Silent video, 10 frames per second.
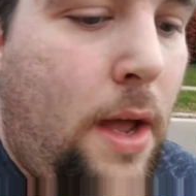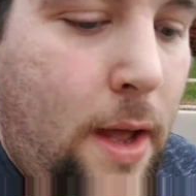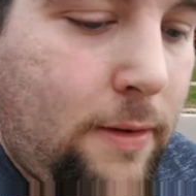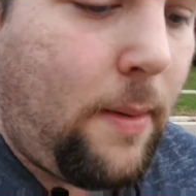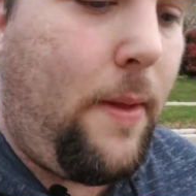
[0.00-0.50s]

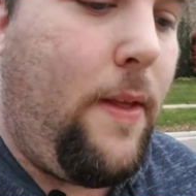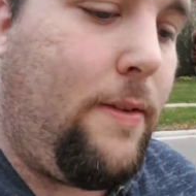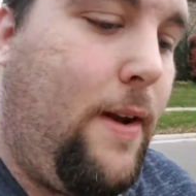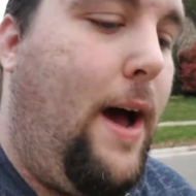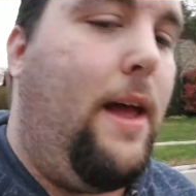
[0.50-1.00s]
something
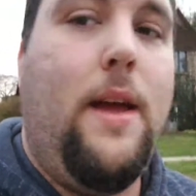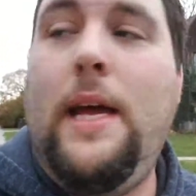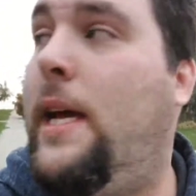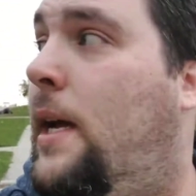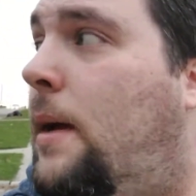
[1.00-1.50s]
that's not
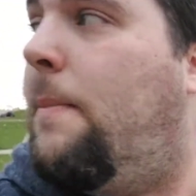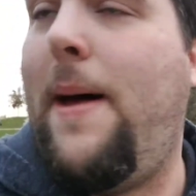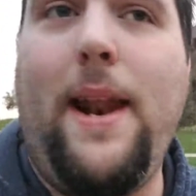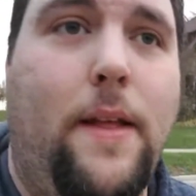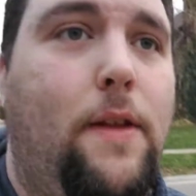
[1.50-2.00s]

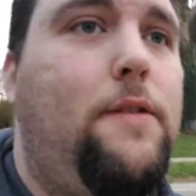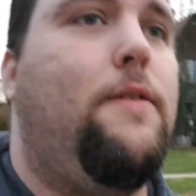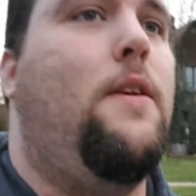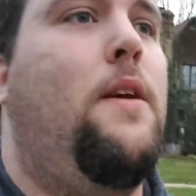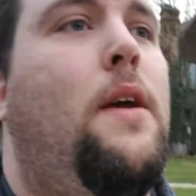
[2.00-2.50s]
meta in
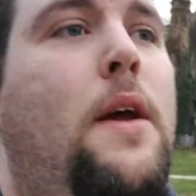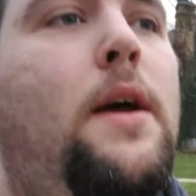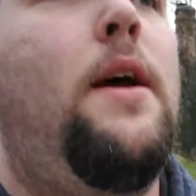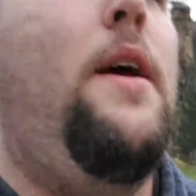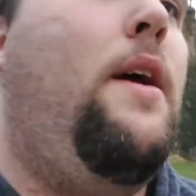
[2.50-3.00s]

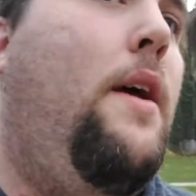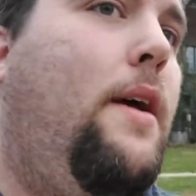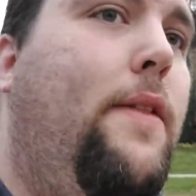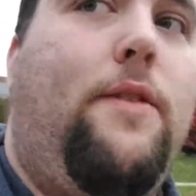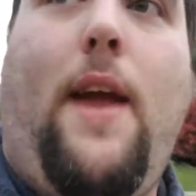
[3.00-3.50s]

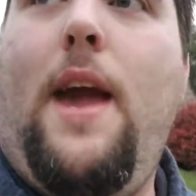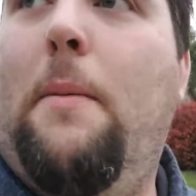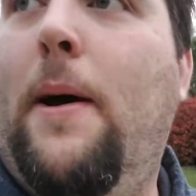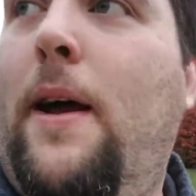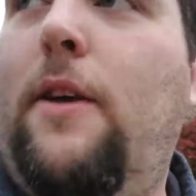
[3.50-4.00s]
this
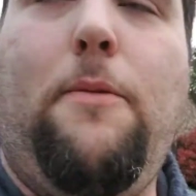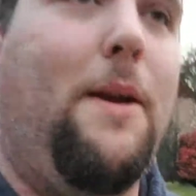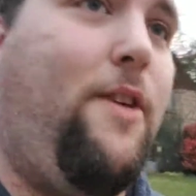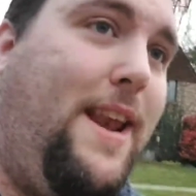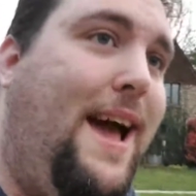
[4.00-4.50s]
game,
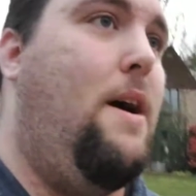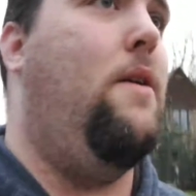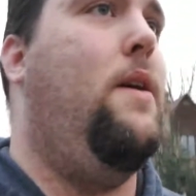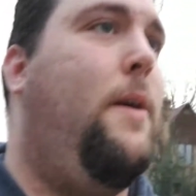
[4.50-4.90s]
especially now,